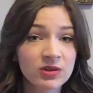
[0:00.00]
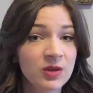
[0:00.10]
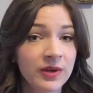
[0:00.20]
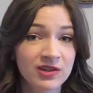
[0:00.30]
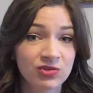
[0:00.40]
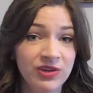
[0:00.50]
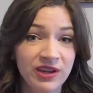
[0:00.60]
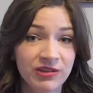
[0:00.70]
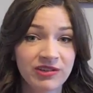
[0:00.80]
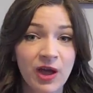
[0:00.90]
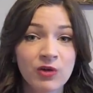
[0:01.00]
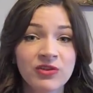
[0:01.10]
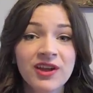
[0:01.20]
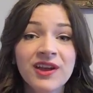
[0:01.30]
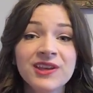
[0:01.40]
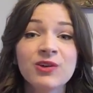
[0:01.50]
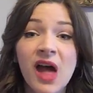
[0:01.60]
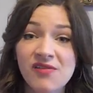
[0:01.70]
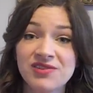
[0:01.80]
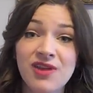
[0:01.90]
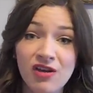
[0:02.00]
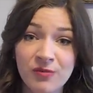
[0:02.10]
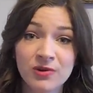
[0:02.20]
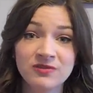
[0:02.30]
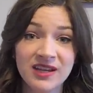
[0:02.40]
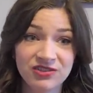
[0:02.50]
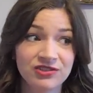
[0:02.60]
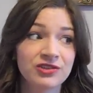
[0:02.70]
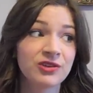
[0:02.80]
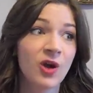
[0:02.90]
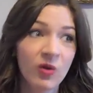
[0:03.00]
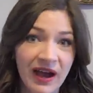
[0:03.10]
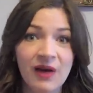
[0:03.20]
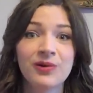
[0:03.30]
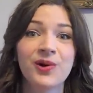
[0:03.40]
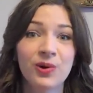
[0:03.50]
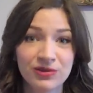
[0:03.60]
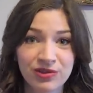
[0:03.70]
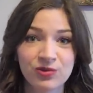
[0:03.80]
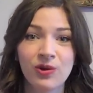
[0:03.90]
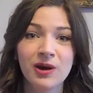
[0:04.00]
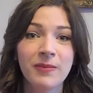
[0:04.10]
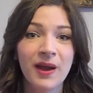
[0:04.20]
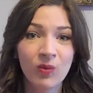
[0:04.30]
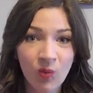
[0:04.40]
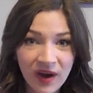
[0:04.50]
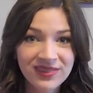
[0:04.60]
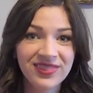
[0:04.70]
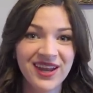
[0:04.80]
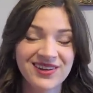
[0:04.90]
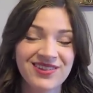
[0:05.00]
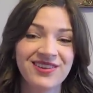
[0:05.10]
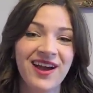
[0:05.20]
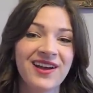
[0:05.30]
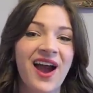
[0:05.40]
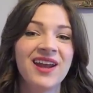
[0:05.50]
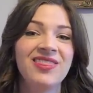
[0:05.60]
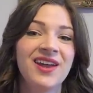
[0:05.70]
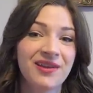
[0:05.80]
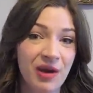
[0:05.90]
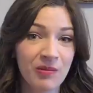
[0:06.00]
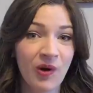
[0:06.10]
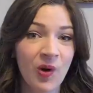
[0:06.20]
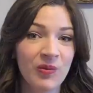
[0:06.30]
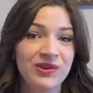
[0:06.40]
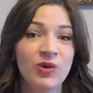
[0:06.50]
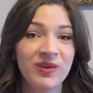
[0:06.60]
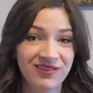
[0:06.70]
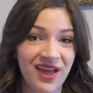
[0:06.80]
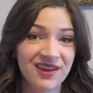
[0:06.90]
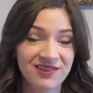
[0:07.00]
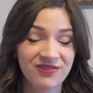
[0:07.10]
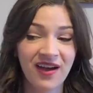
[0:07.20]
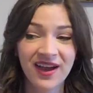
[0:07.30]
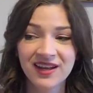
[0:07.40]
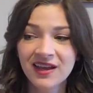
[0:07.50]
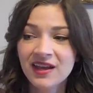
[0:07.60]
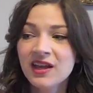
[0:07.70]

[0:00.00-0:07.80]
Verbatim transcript: really want to treat yourself, you'll have enough motivation to go out, go to the store, buy one thing to snack on, and then come home and you'll be satisfied.